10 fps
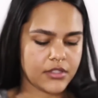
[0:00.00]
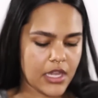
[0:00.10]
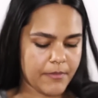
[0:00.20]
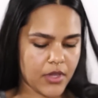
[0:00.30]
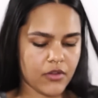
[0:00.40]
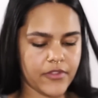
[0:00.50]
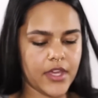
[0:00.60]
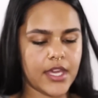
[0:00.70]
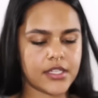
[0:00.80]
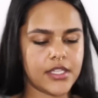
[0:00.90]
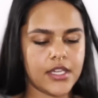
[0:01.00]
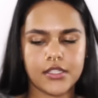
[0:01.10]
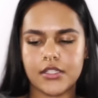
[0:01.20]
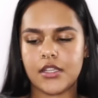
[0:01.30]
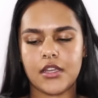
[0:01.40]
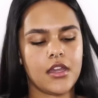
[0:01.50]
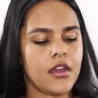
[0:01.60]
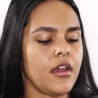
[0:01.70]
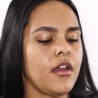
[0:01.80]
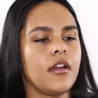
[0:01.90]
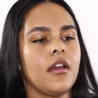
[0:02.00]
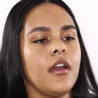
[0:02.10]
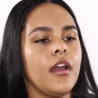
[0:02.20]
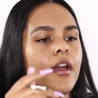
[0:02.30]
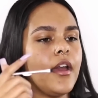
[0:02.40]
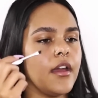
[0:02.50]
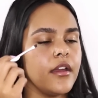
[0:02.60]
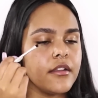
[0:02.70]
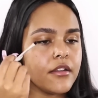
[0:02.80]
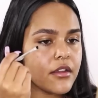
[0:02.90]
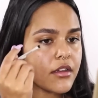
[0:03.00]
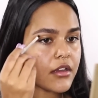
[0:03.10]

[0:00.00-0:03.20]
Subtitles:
tapping off the excess, and